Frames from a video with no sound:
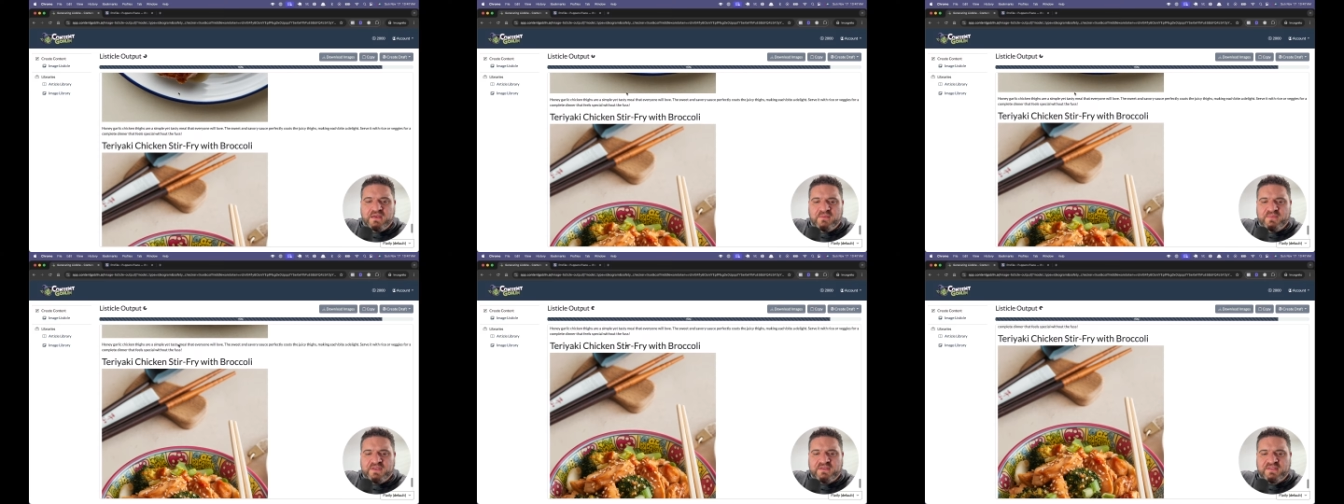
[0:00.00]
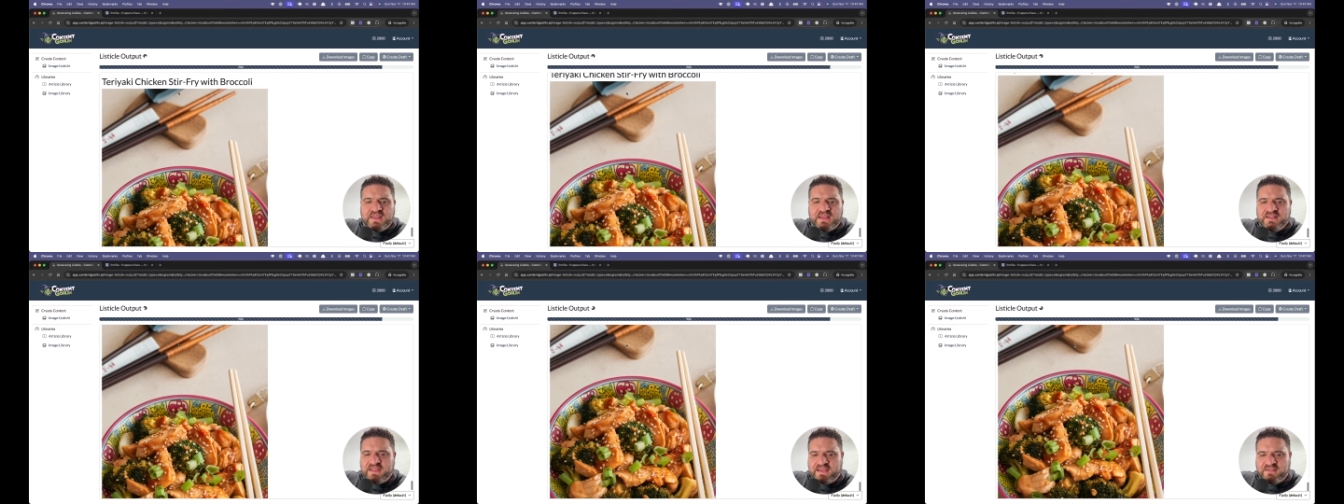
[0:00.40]
because I
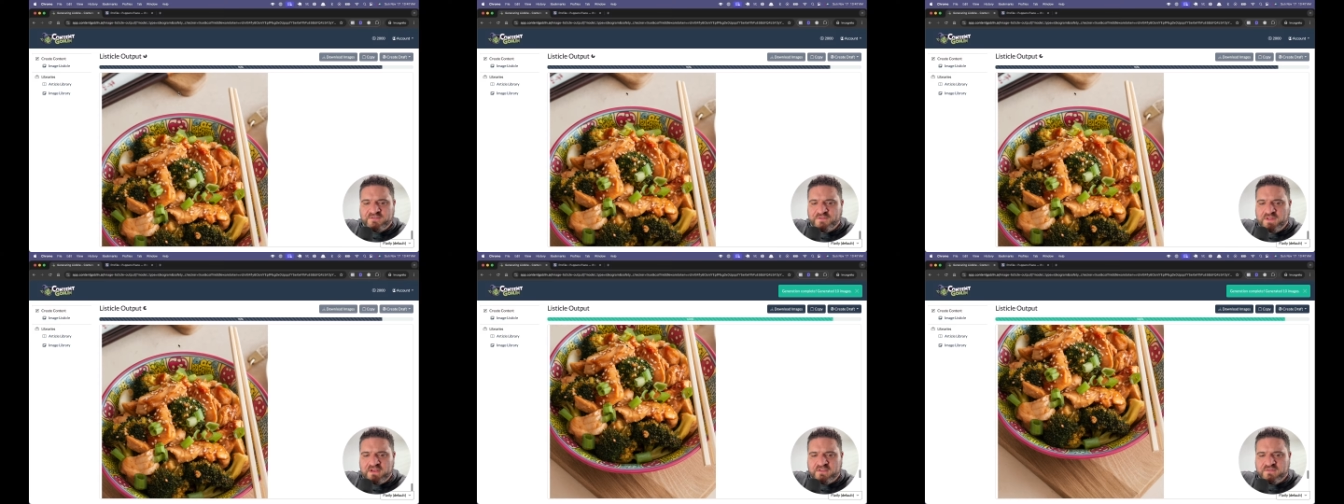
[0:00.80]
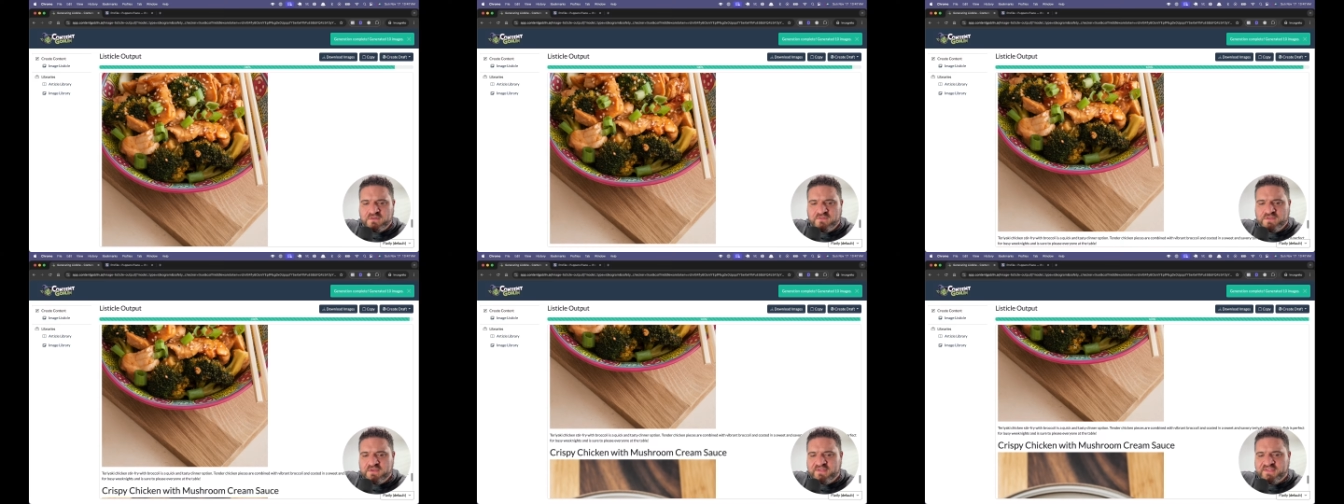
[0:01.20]
can test Flux for
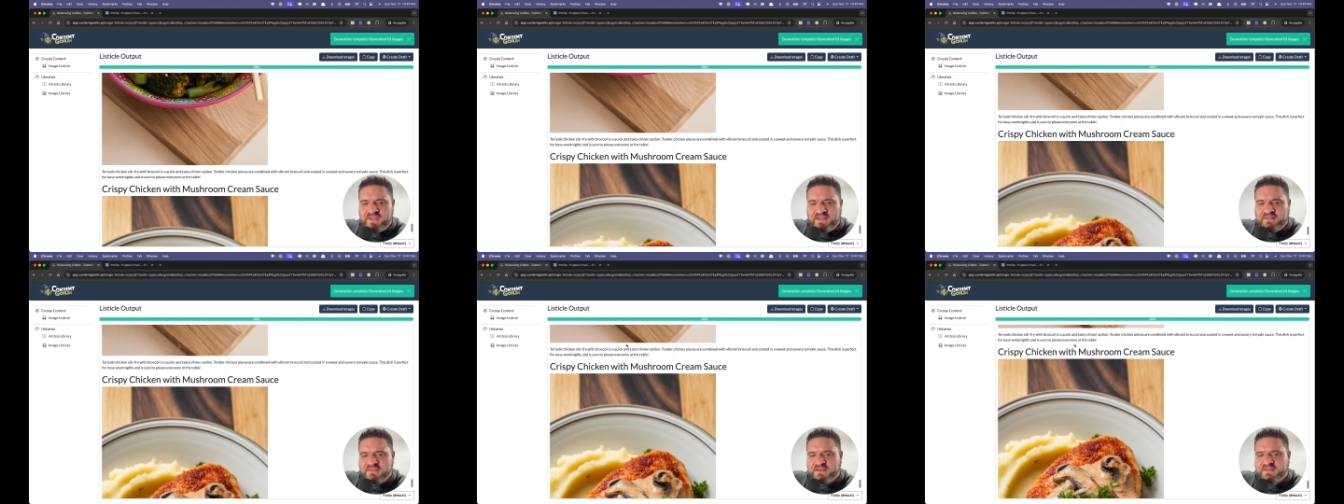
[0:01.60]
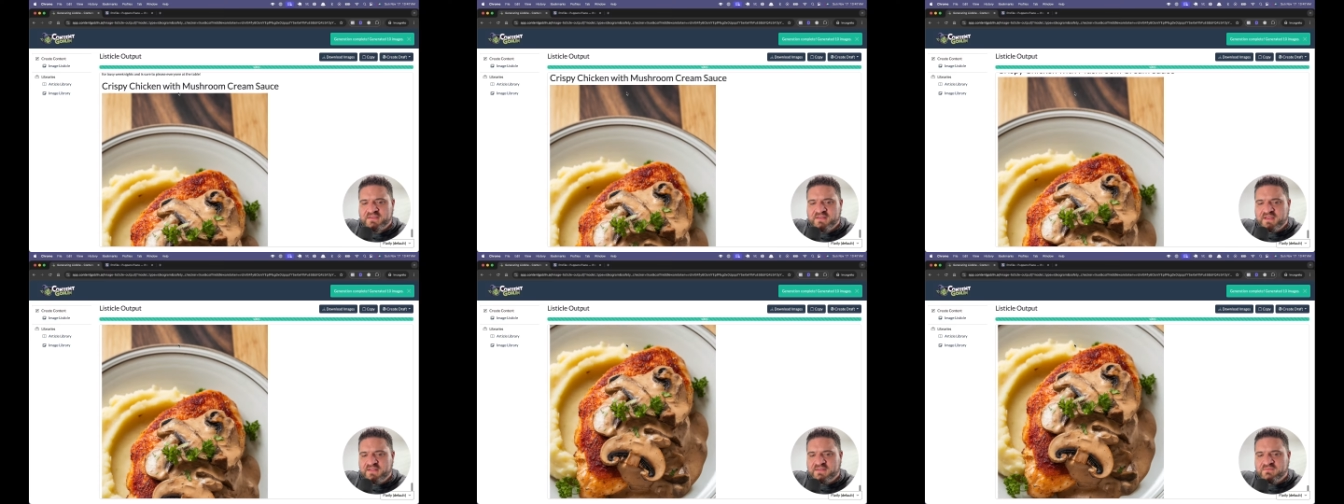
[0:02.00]
a few cents, and
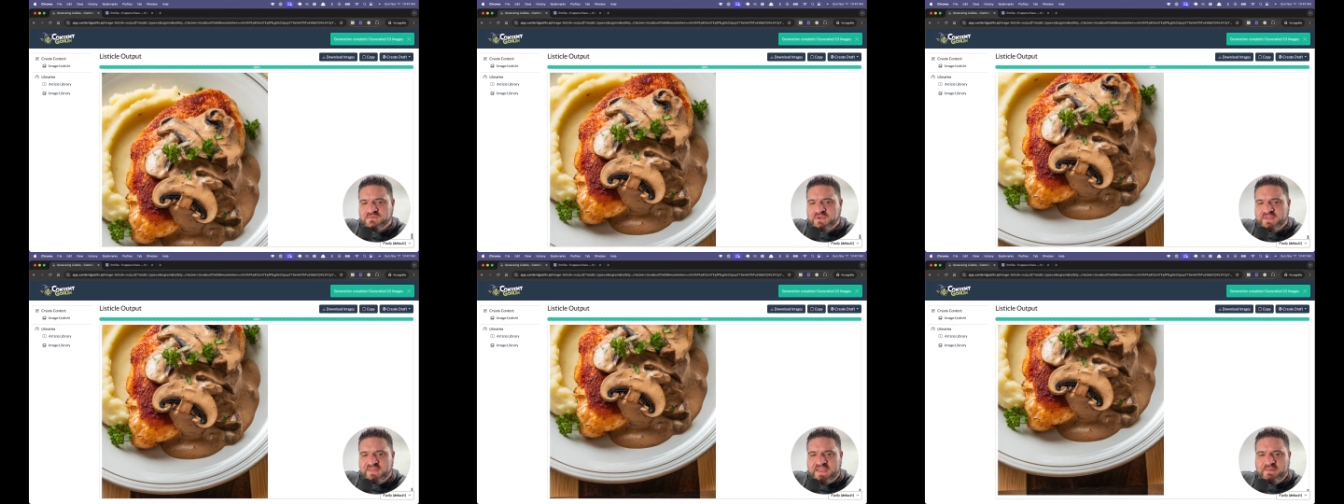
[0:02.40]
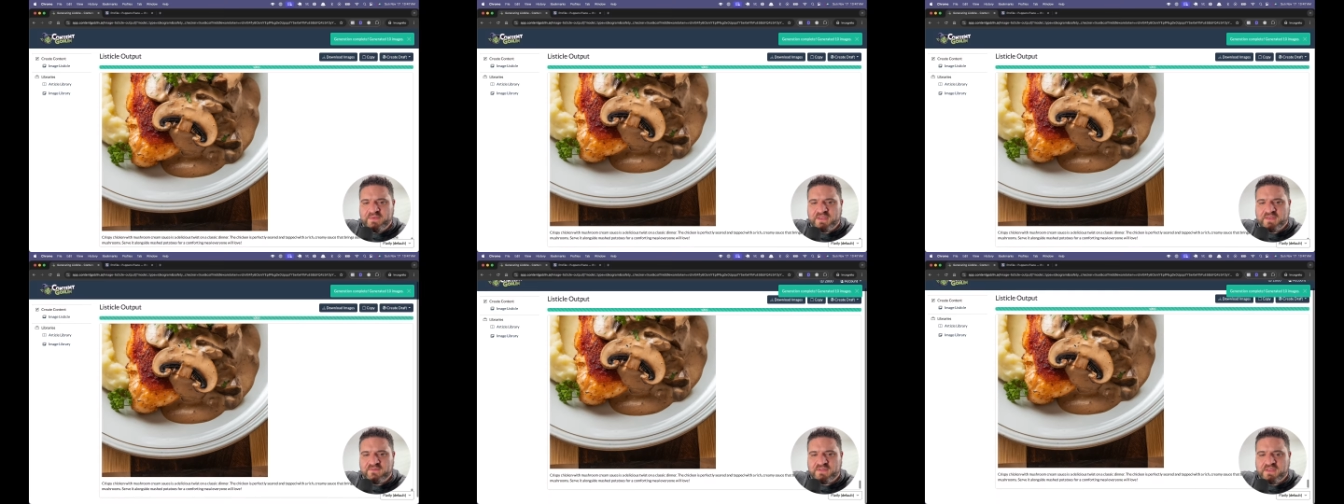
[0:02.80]
it's not really that
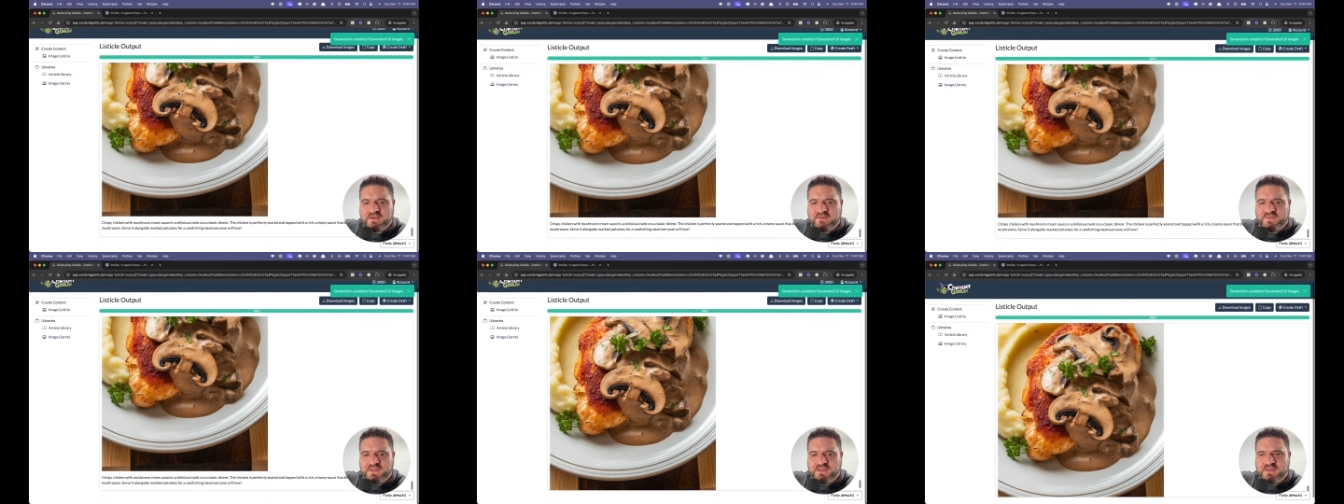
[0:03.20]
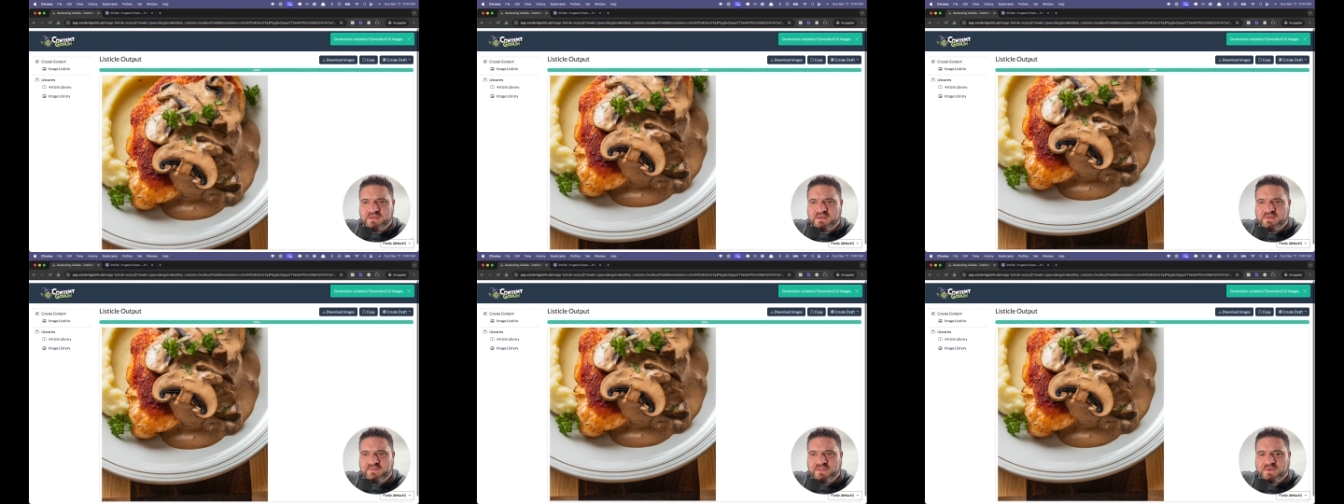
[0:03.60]
big of a deal
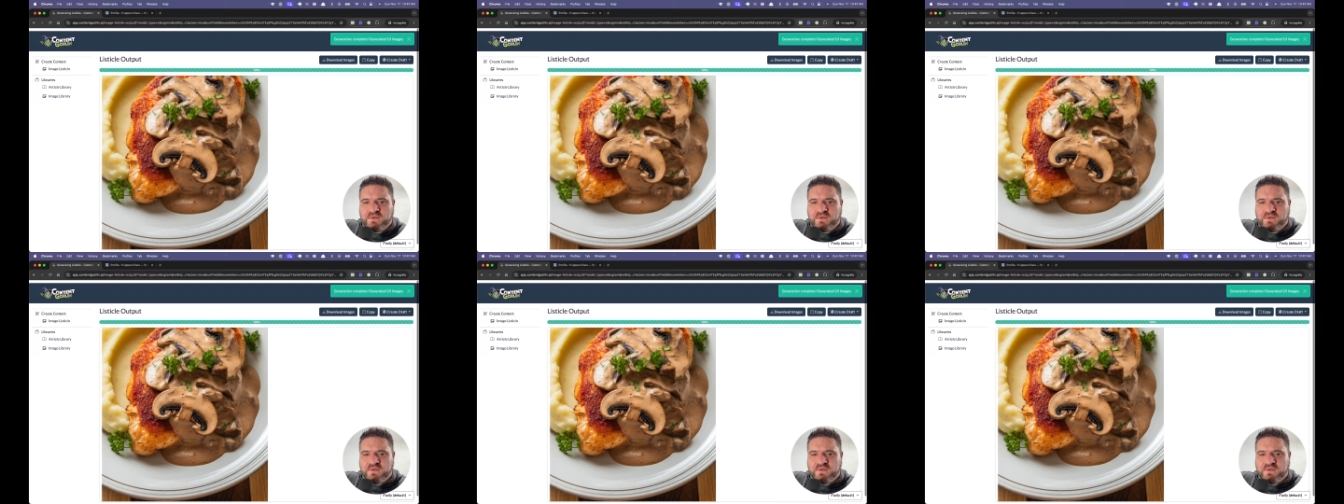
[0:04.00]
if the